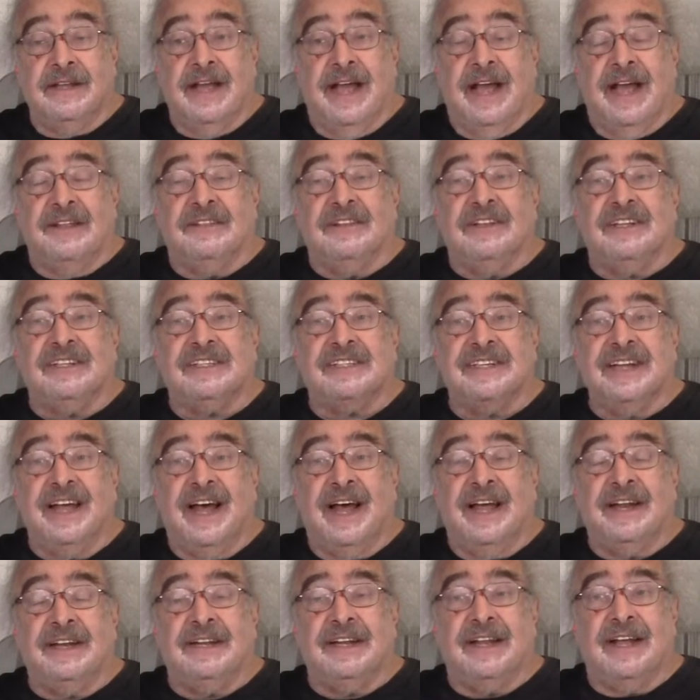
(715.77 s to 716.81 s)
and there's
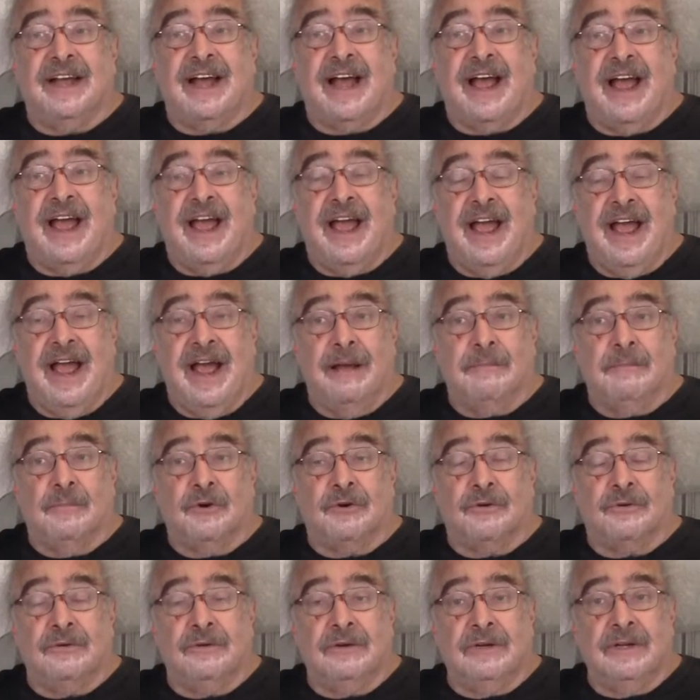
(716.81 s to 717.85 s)
not a
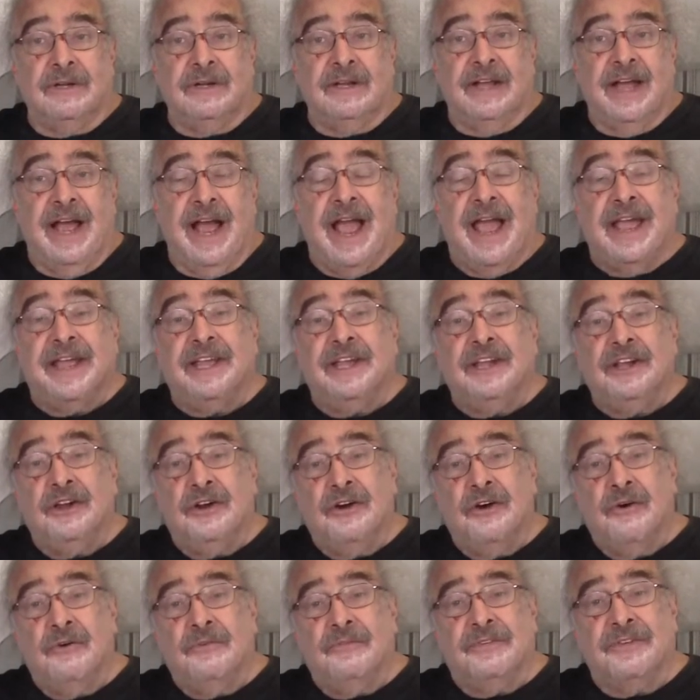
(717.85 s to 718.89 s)
hammer hanging
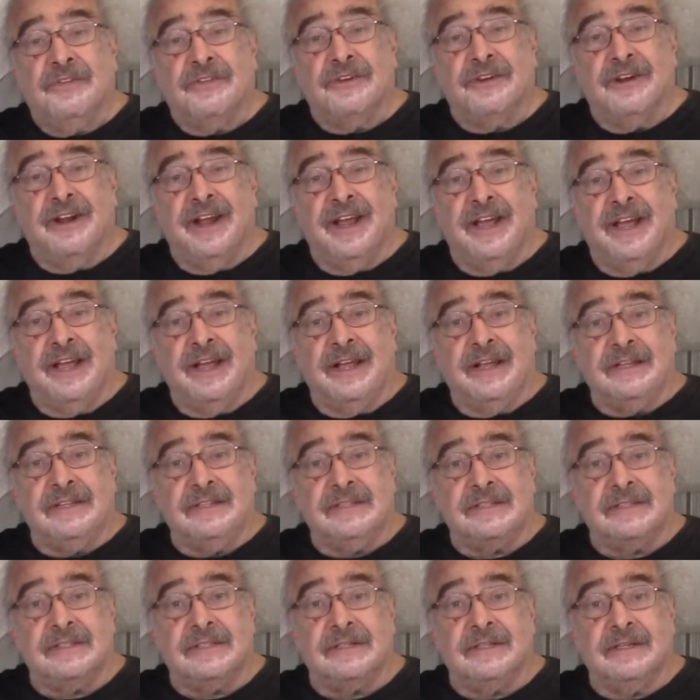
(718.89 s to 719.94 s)
over their
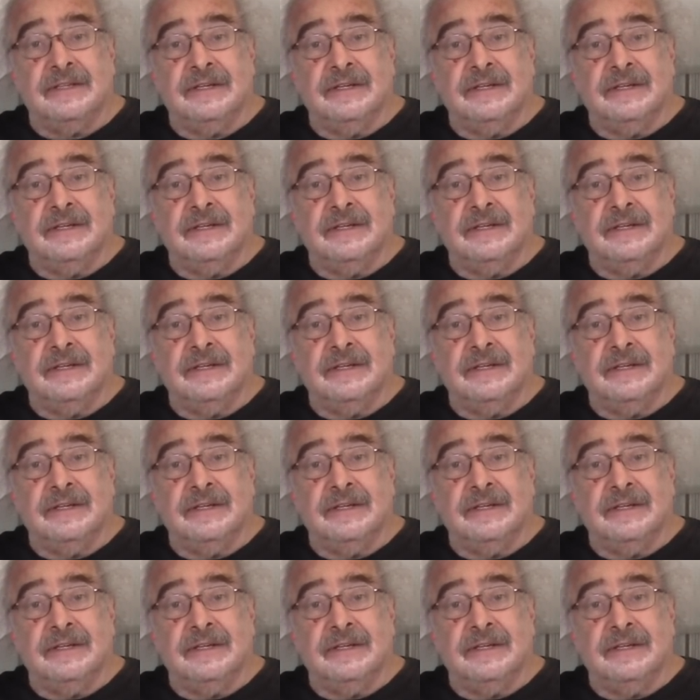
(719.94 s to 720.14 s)
heads.